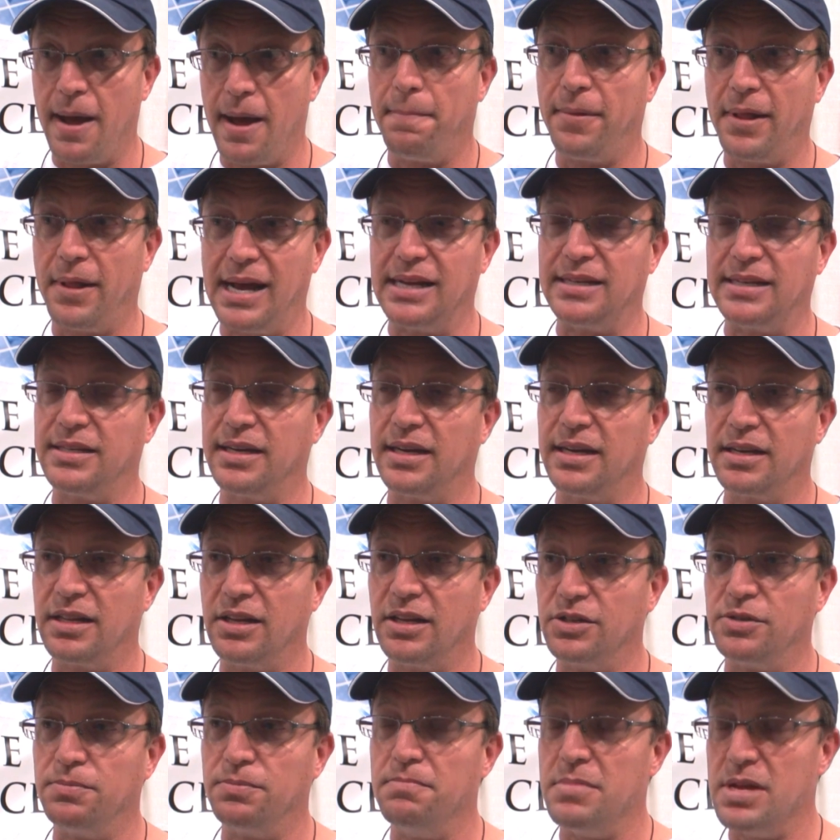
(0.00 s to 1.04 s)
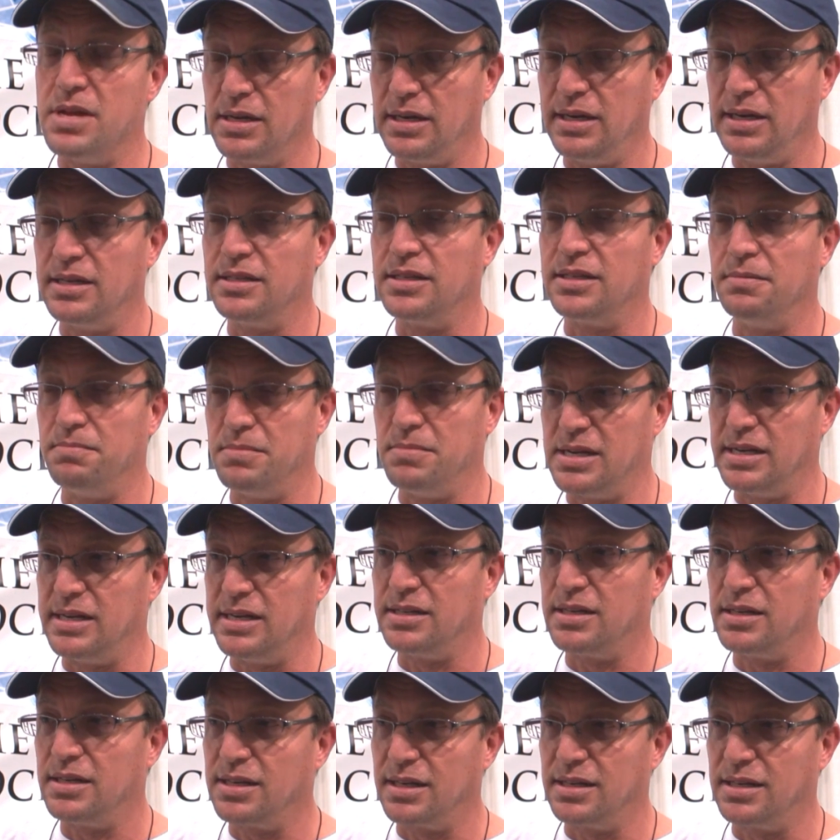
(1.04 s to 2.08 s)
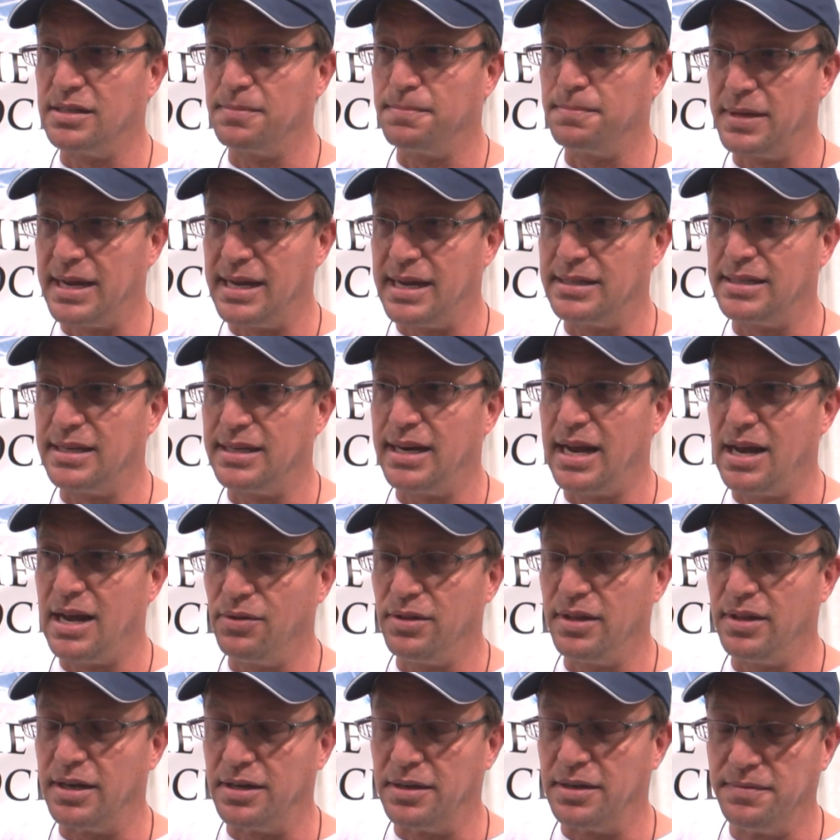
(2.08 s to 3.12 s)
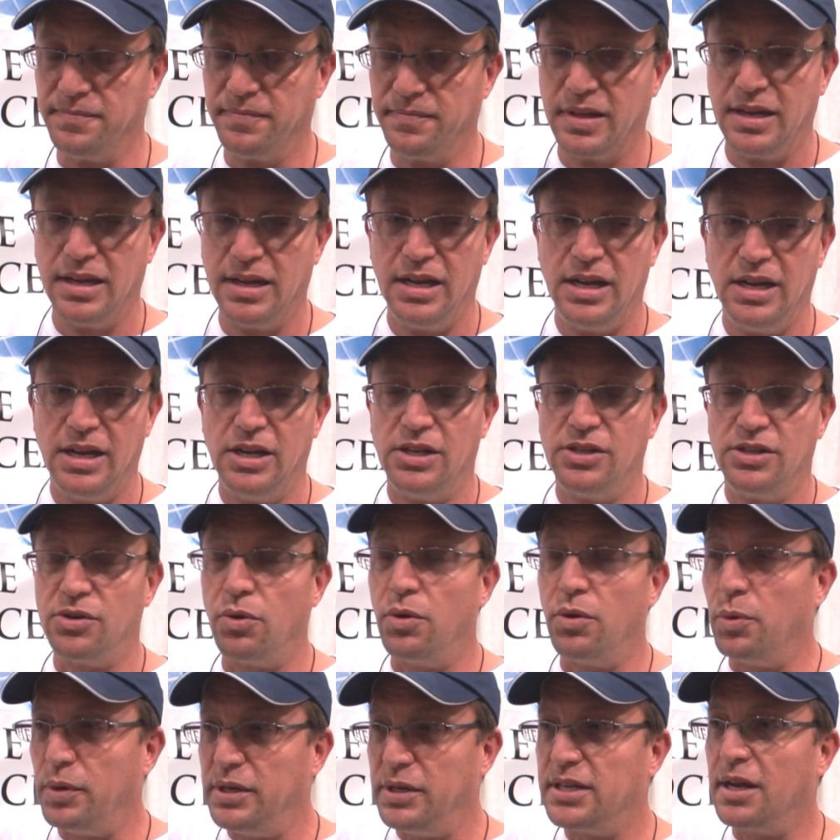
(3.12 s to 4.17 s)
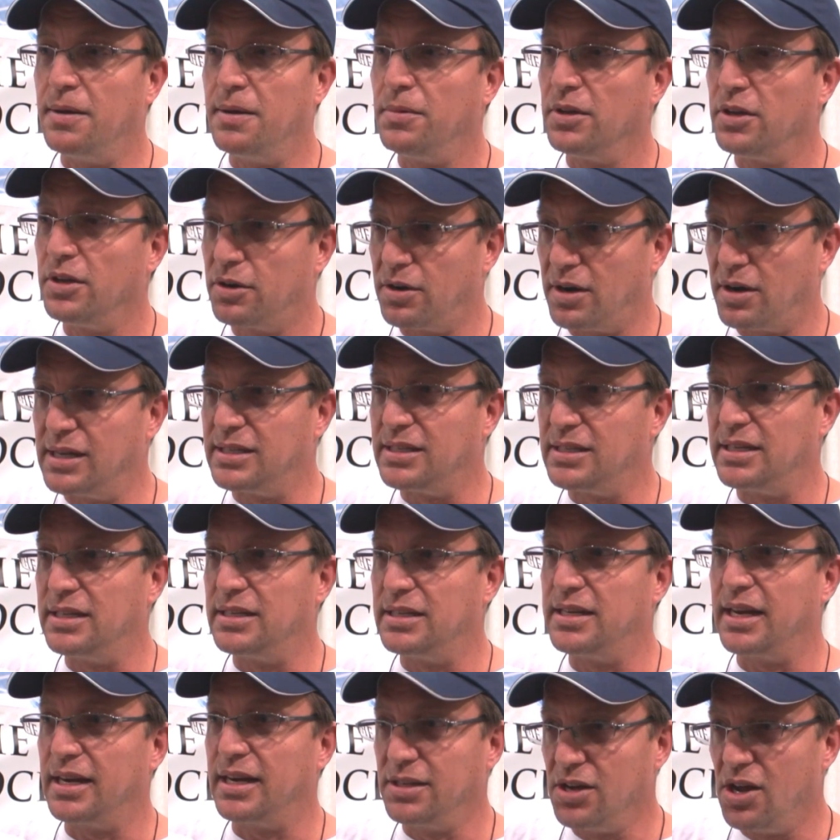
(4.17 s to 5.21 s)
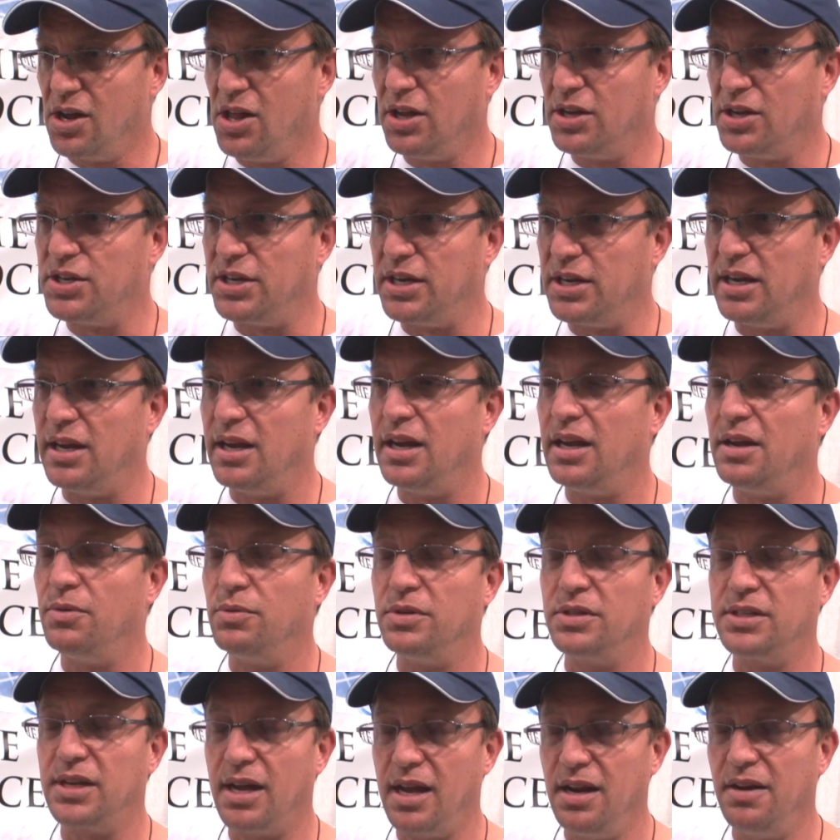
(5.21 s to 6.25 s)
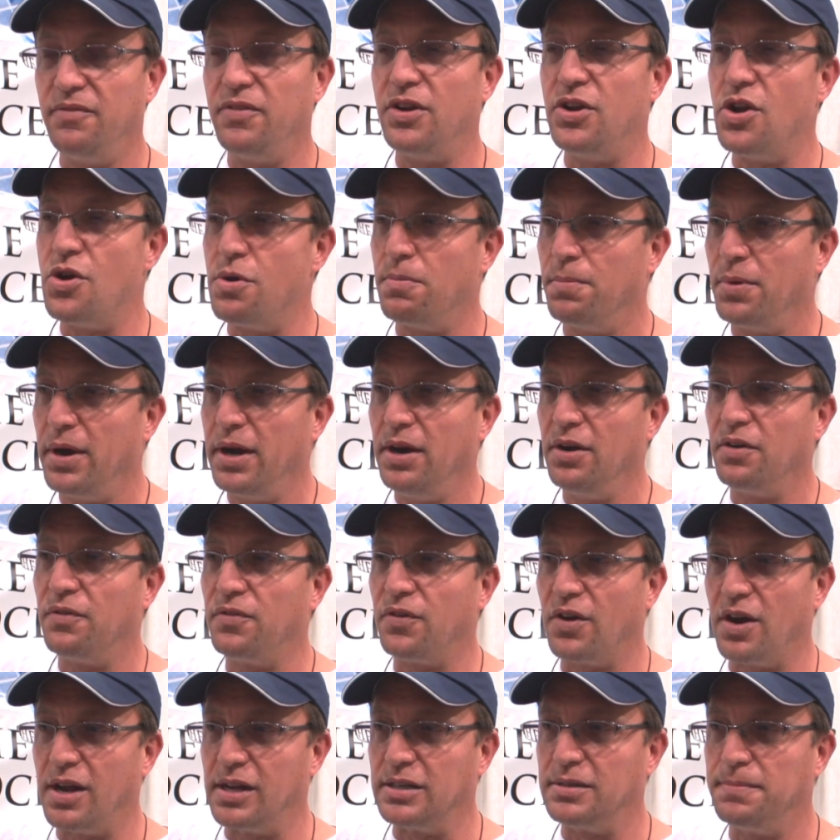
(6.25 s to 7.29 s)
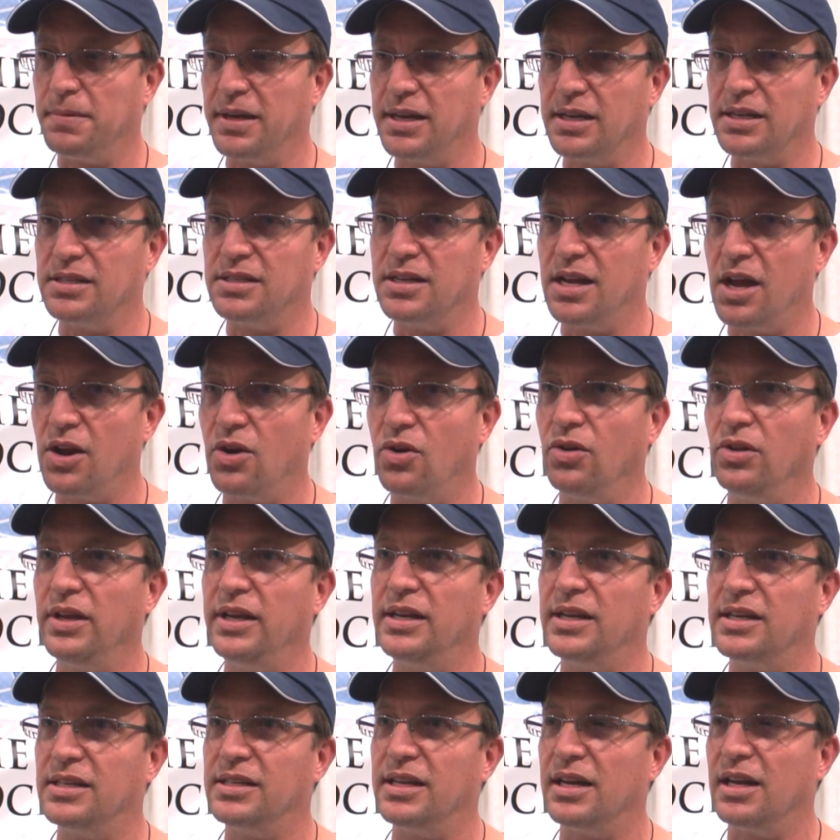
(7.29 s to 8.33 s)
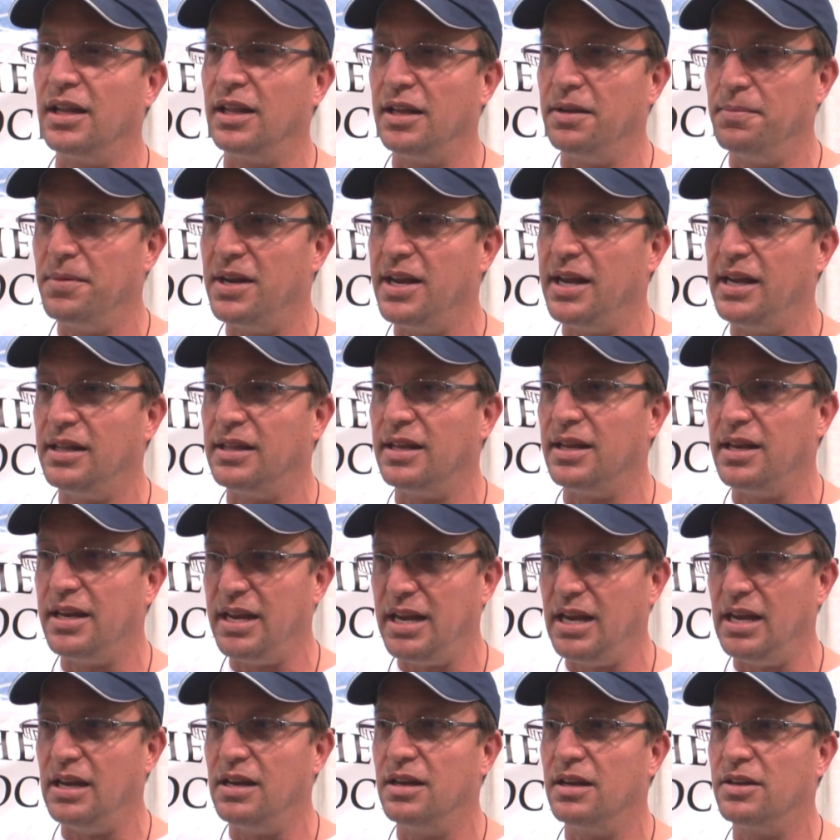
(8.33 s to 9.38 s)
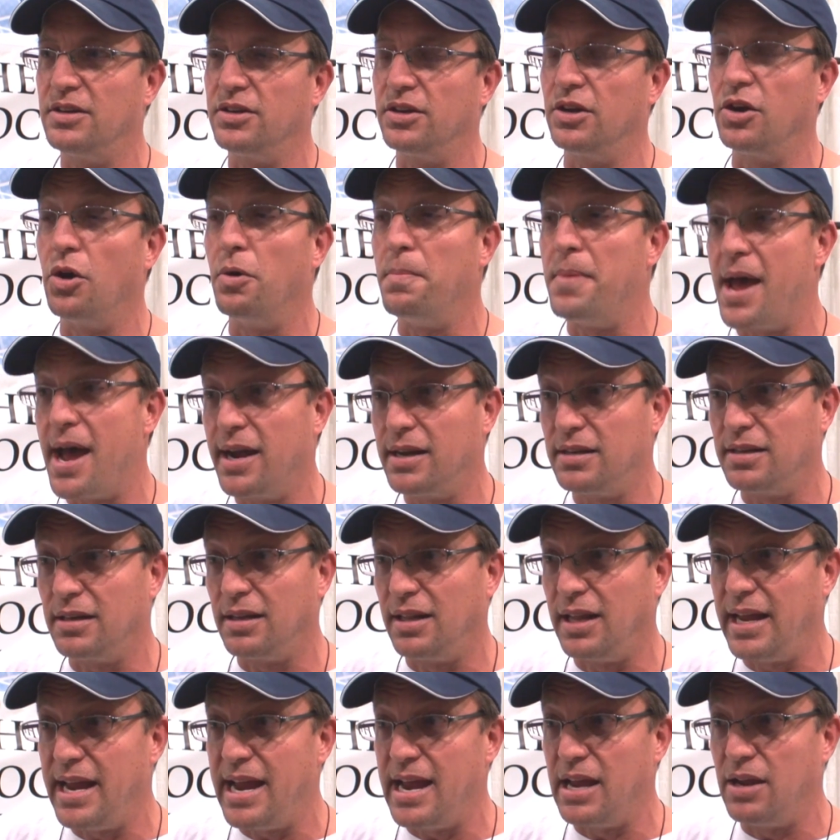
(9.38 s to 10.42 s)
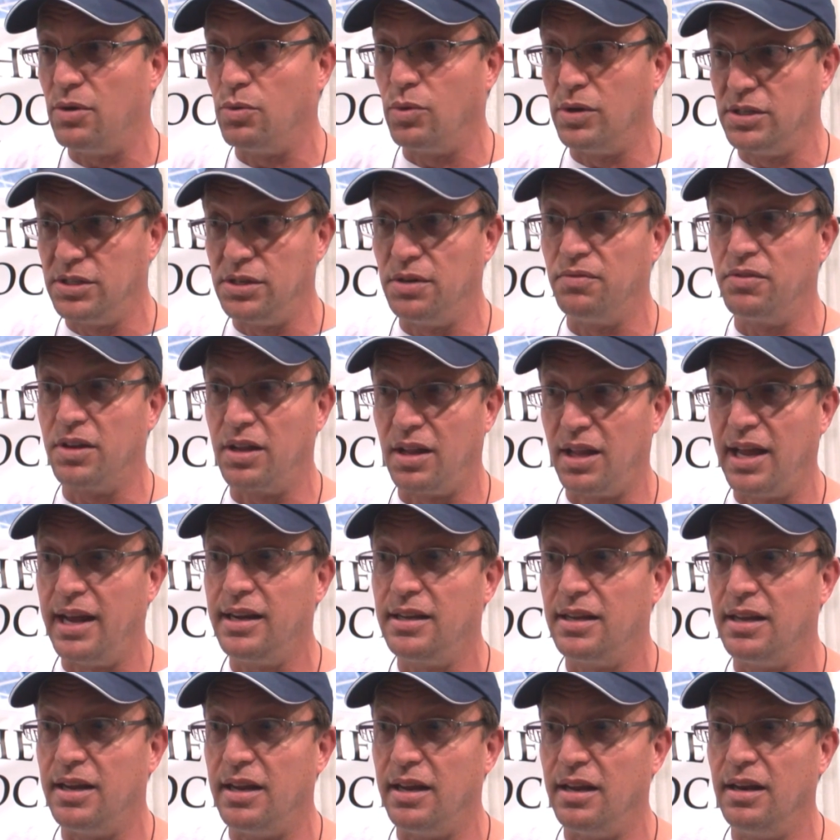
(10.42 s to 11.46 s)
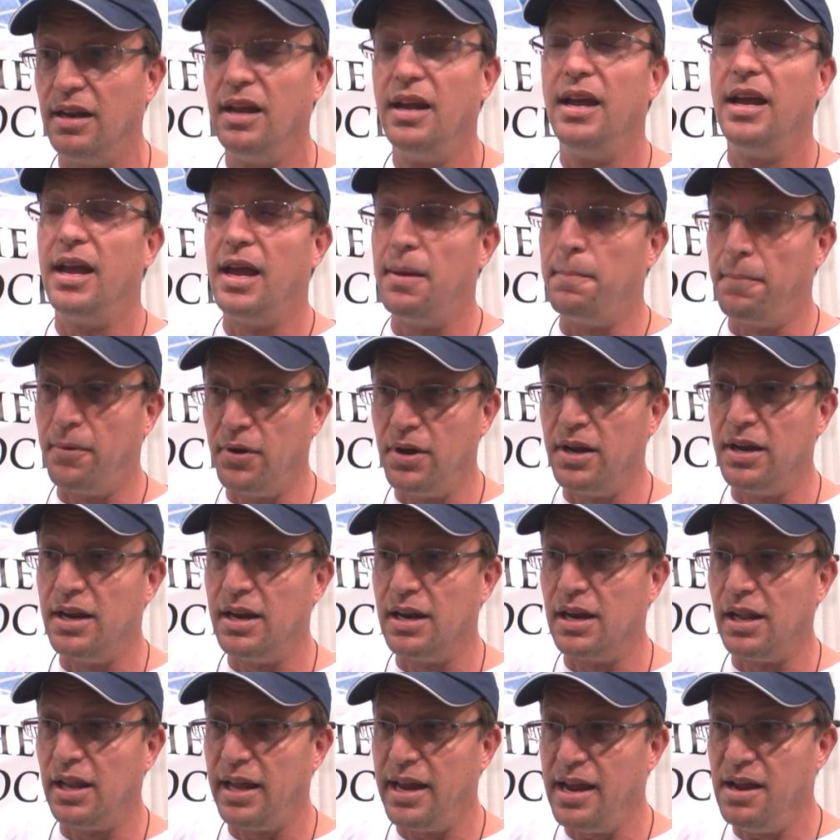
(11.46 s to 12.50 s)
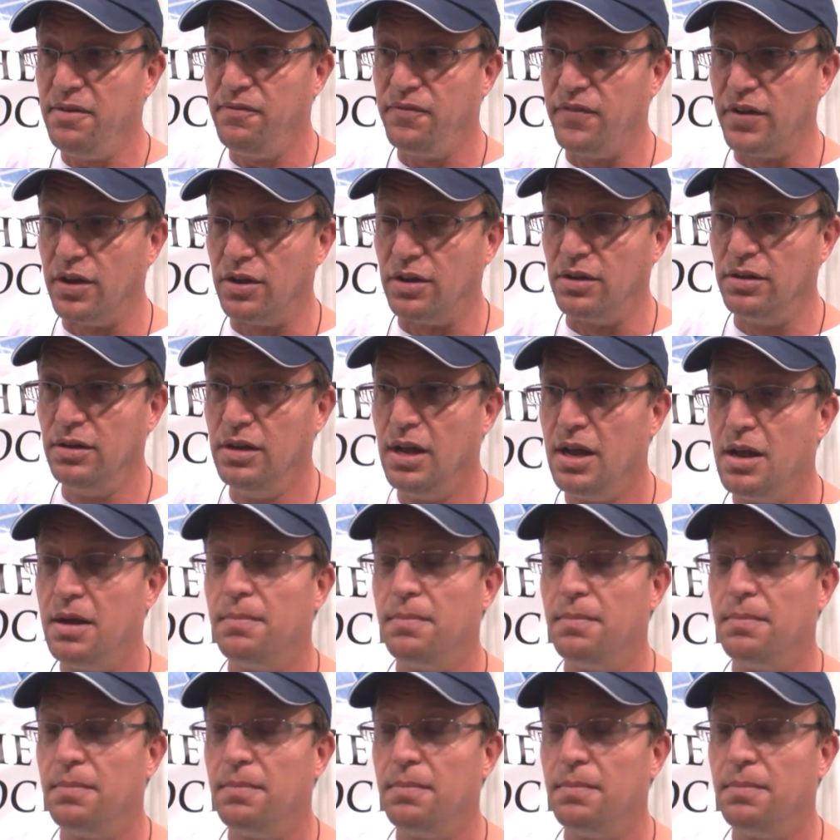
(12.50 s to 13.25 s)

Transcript: that plastic. There's millions and millions of tons of plastic out there. So when we stumbled across this technology, it was kind of a no-brainer for us because not only does it eliminate the need to go back to land once you've collected it and put it in a landfill,